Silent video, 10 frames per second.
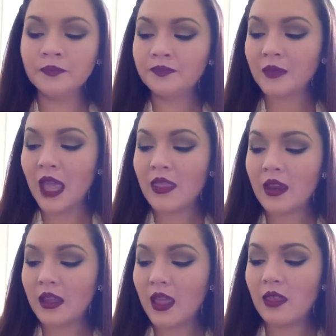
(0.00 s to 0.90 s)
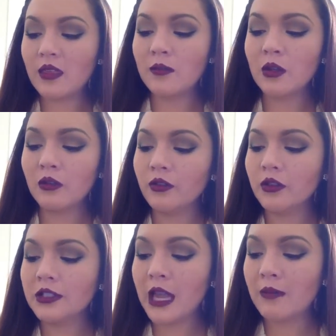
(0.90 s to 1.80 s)
and then again, the
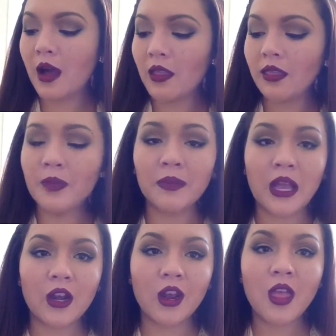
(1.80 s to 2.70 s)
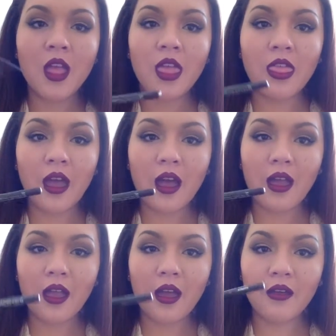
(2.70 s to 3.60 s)
beautiful Night Moth lip liner that
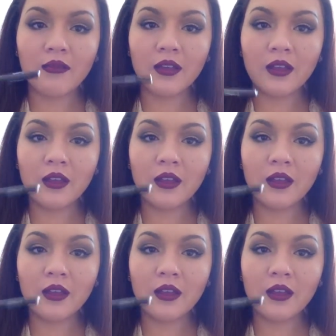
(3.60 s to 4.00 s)
I have